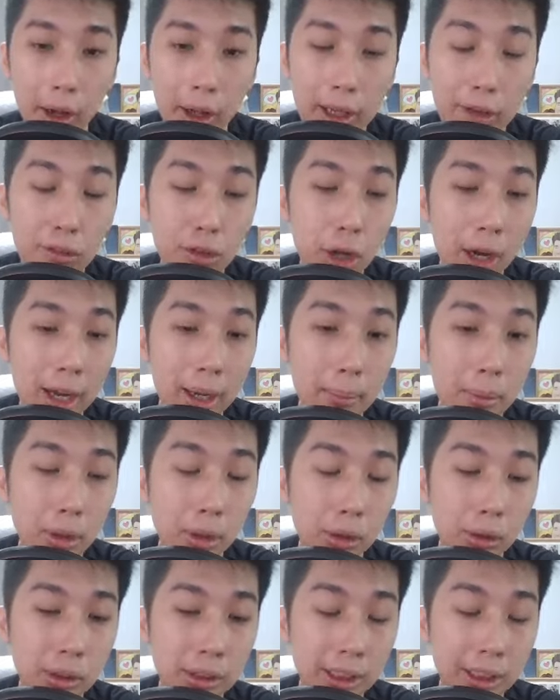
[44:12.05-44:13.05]
If you are able
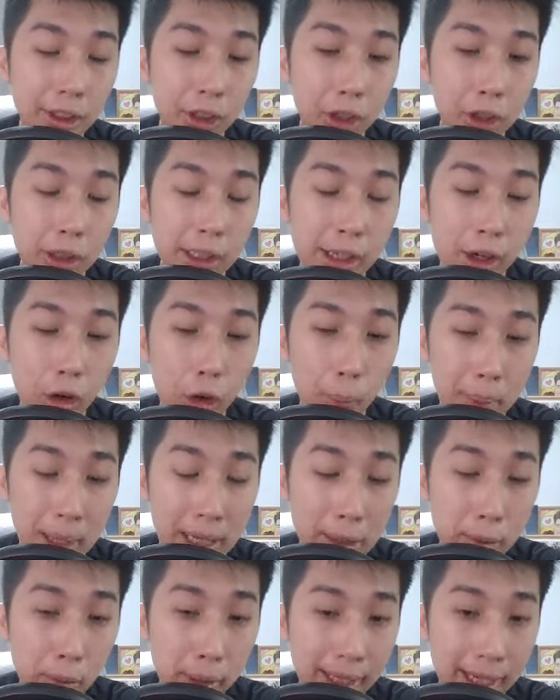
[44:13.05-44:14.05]
to secure a unit on
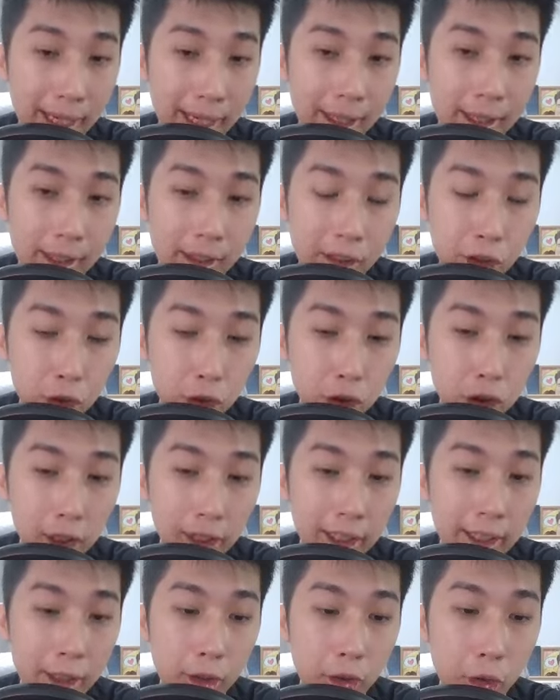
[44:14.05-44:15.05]
opening weekend,
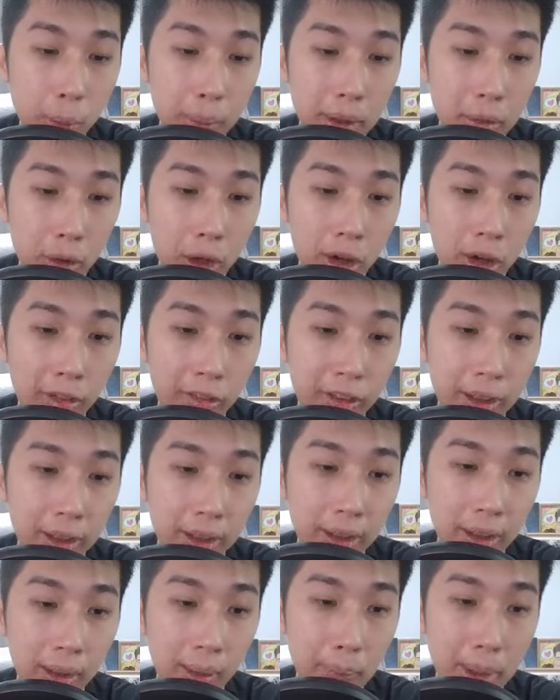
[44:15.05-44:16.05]
usually it will be one of
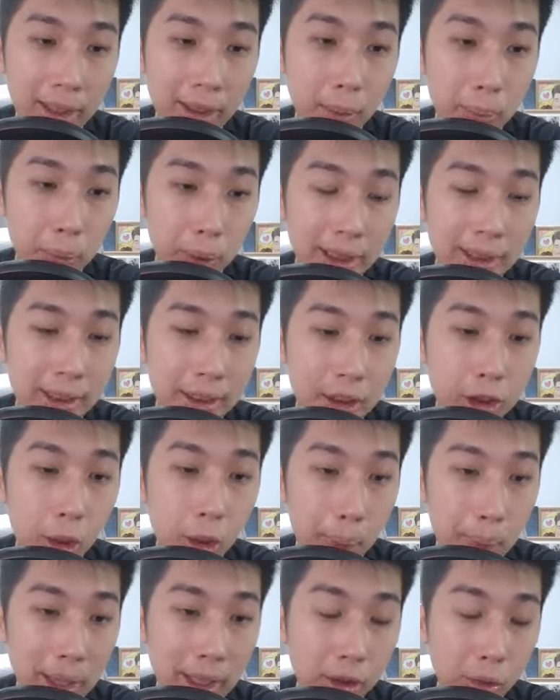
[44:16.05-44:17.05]
the better prices
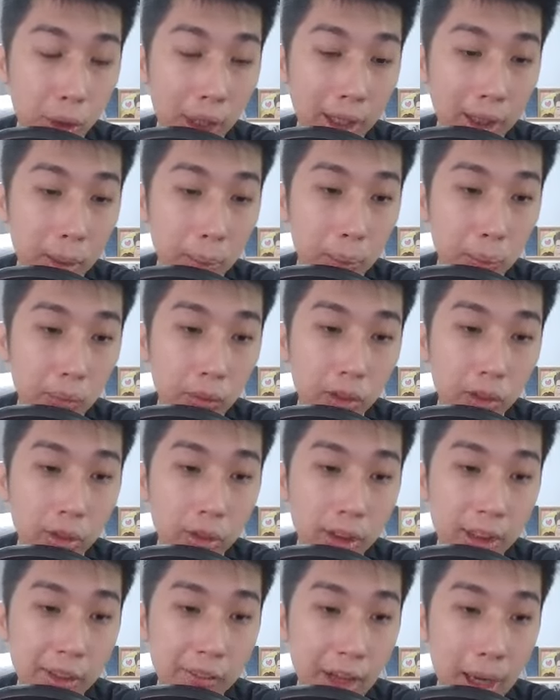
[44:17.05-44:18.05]
compared to other
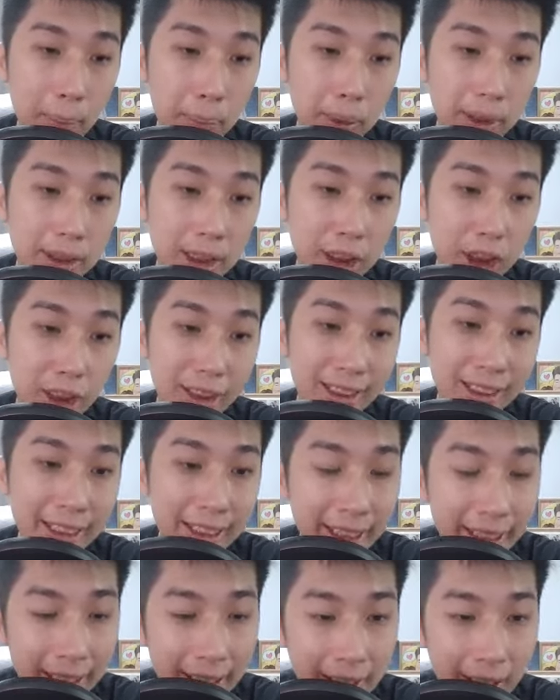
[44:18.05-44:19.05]
developers such as
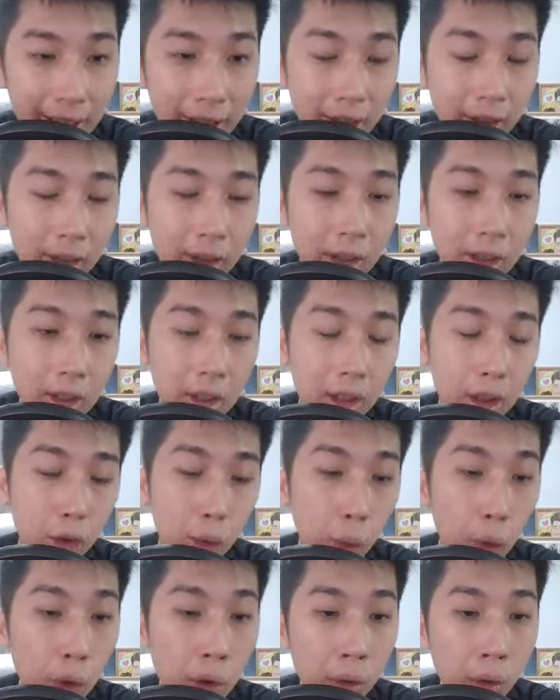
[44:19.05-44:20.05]
CDL,
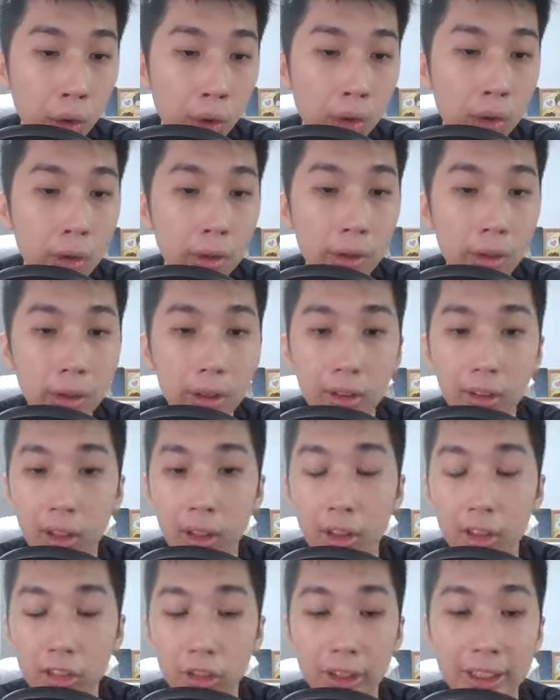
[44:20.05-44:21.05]
GoGo,
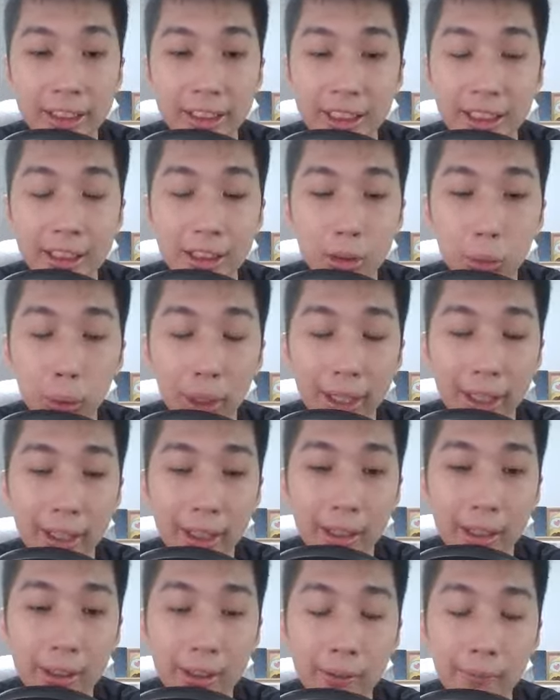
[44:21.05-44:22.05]
for instance,
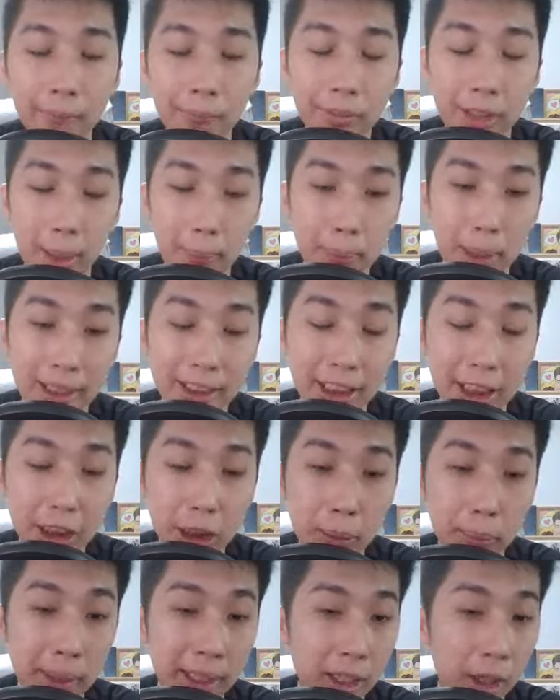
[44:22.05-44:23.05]
where their price
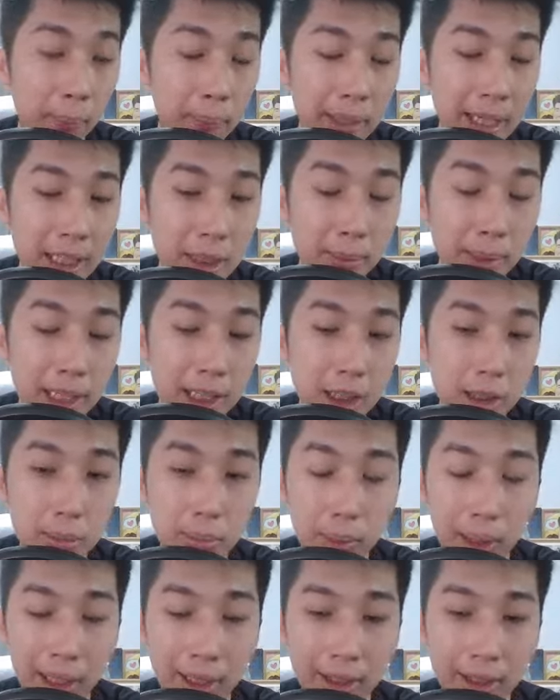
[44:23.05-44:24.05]
staging may not be as much,
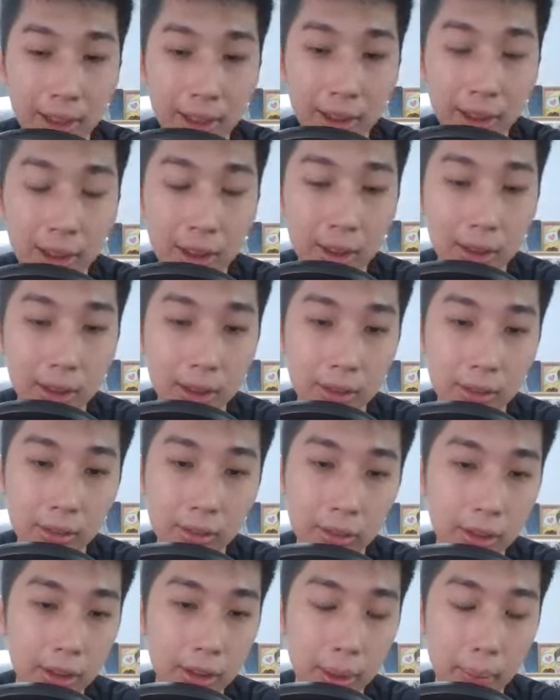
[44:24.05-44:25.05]
but
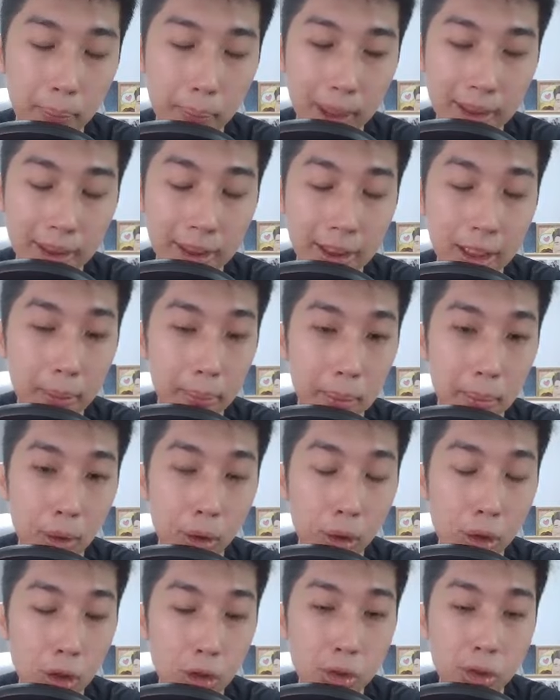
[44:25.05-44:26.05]
their prices are a bit
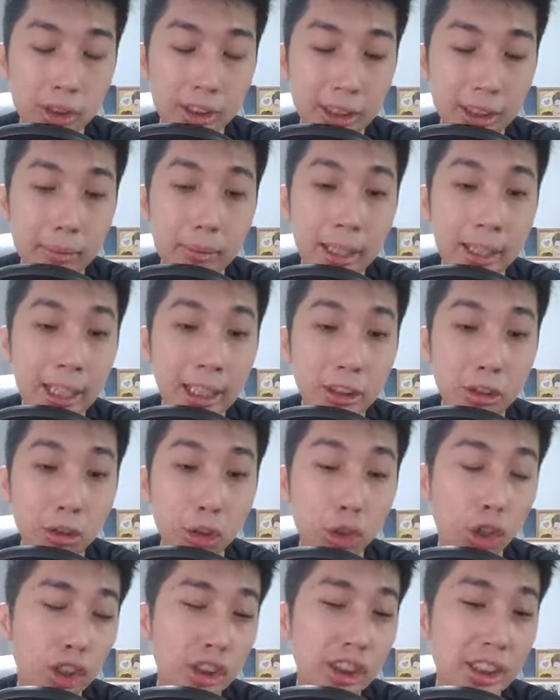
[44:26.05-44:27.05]
more controlled. Simlian likes to
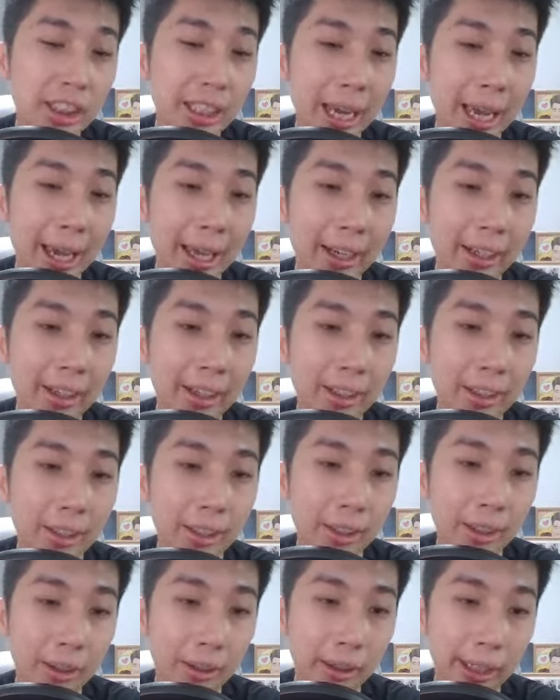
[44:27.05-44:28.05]
launch at
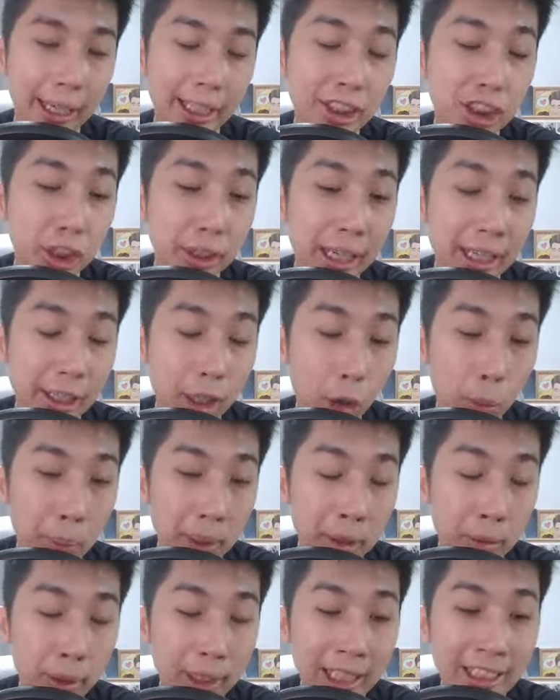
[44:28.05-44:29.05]
ensure that their
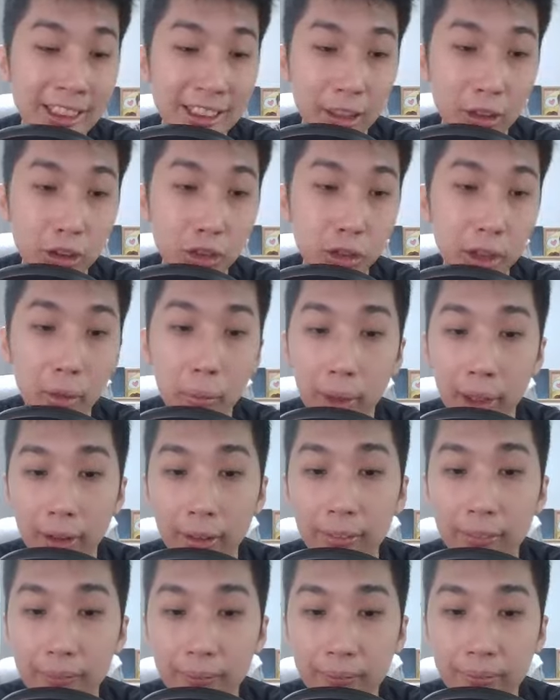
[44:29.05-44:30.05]
opening weekend sells very well.
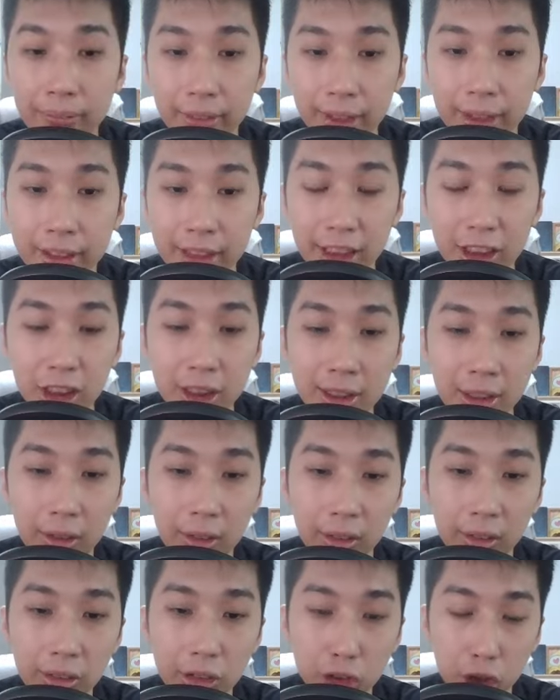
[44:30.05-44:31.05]
That's just
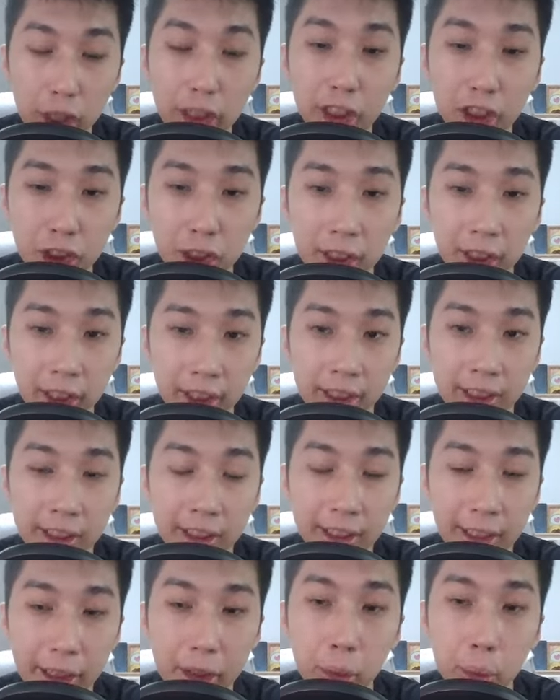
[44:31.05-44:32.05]
how
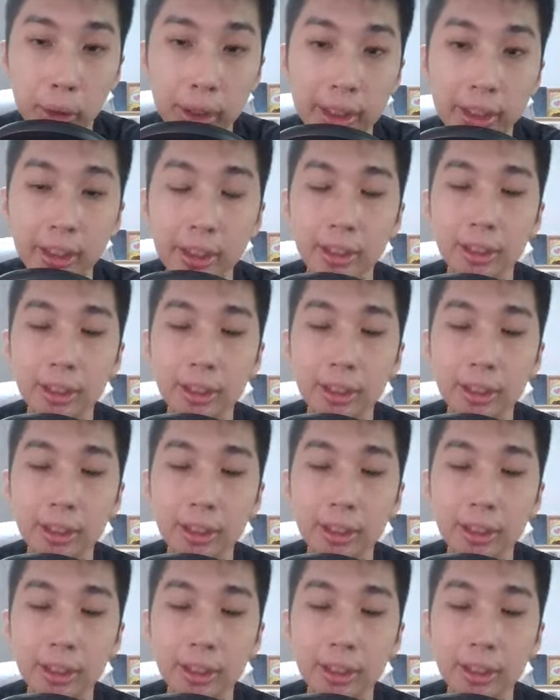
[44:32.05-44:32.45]
traditionally they do it.